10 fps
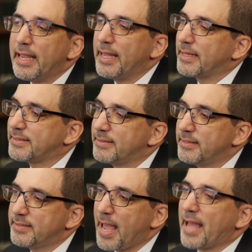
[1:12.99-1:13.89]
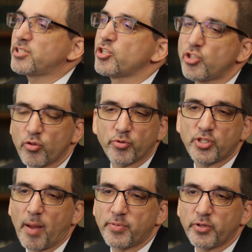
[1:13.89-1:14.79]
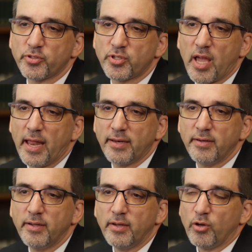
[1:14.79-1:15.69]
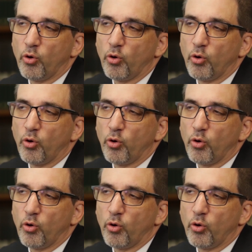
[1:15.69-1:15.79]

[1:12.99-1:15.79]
it attaches to the receptors and